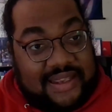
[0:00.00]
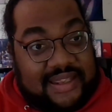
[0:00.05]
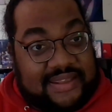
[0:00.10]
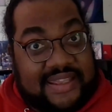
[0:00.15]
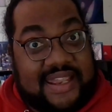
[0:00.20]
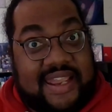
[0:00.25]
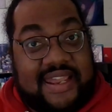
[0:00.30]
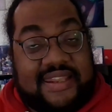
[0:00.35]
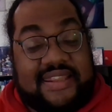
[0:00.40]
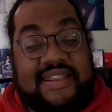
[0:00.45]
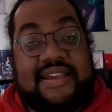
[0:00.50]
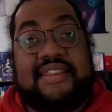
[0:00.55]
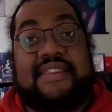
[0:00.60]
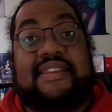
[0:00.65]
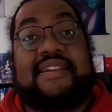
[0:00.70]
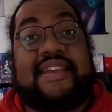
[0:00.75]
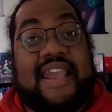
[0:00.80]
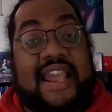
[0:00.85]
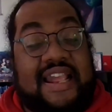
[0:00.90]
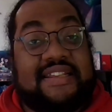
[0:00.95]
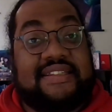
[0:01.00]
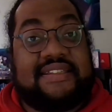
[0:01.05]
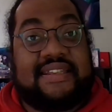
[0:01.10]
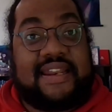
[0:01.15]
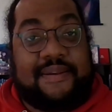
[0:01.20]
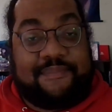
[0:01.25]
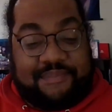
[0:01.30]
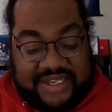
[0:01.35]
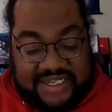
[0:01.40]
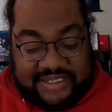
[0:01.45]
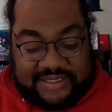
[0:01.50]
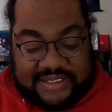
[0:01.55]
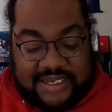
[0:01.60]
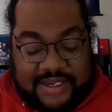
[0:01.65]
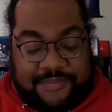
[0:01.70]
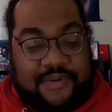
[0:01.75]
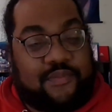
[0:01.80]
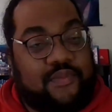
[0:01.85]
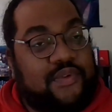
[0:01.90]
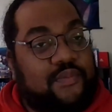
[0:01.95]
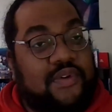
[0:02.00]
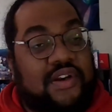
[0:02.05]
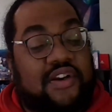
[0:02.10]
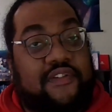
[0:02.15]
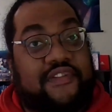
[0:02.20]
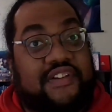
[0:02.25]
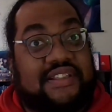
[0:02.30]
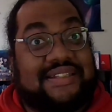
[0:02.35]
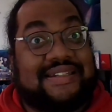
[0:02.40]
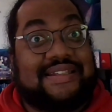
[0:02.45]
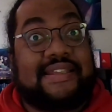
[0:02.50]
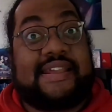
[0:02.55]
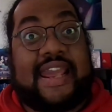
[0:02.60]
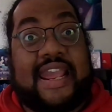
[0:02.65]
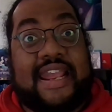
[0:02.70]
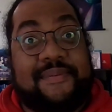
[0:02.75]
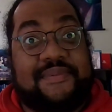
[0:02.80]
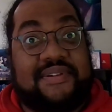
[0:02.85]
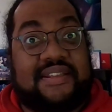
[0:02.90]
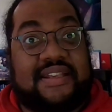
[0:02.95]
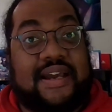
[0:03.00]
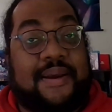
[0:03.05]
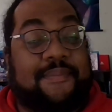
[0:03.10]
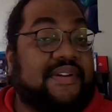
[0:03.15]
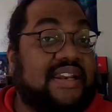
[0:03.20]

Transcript: Then the games that I picked up, we went over to GameStop,